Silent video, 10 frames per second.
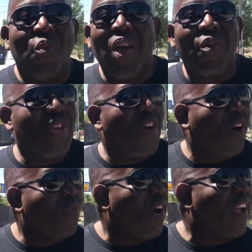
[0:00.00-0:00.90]
where we
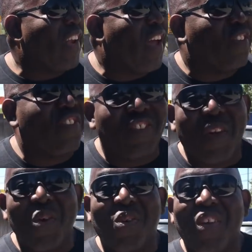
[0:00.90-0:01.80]
are right now,
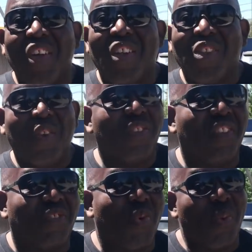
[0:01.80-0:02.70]
so
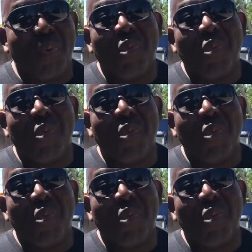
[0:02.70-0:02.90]
nondescript.